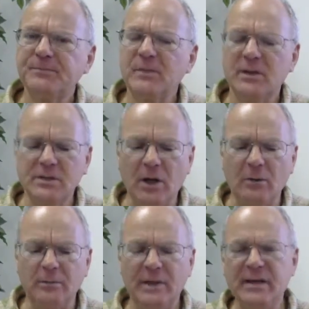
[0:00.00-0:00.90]

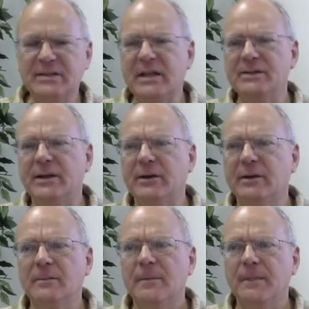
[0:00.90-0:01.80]
So he says
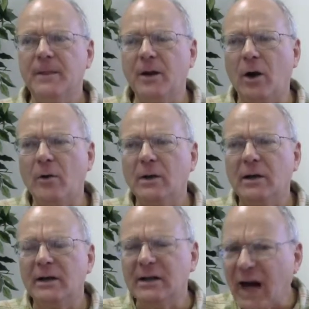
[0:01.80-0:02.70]
here,
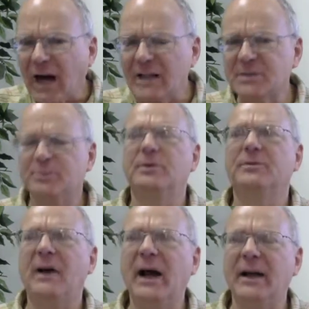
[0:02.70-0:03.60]
God's
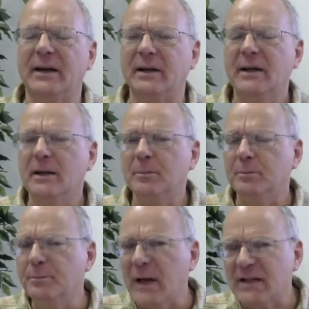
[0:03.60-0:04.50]
provided.
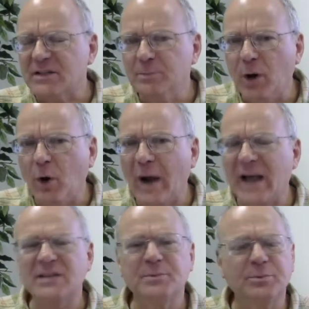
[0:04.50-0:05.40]
As
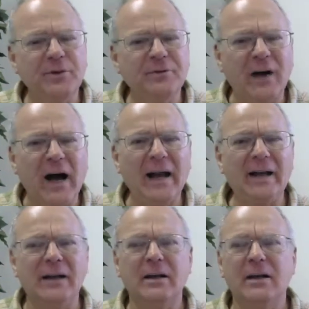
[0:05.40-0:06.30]
Boaz
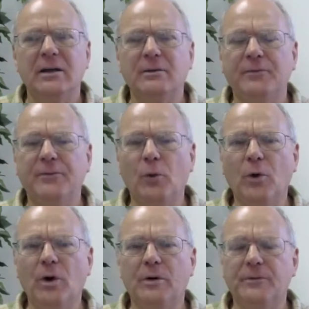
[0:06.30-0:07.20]
provided
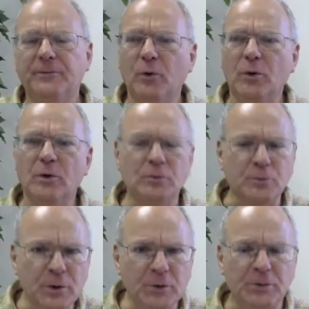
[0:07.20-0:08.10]
for
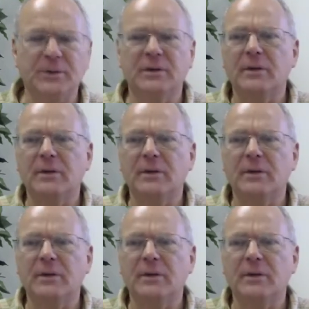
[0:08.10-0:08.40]
Ruth